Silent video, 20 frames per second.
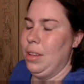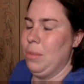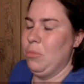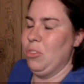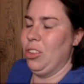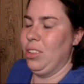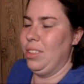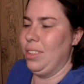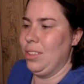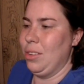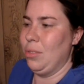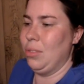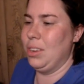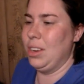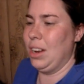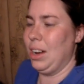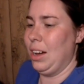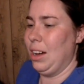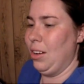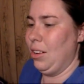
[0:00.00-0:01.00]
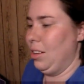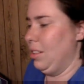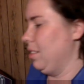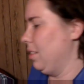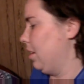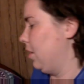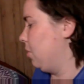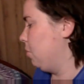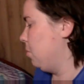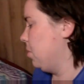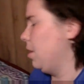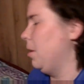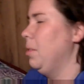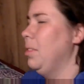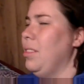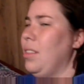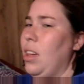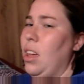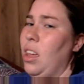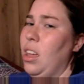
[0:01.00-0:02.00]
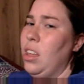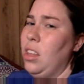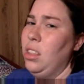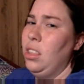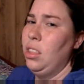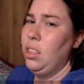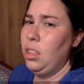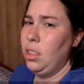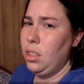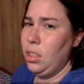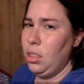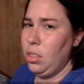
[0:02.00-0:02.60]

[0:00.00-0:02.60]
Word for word: I'm just so tired. It's like, what, 10.30?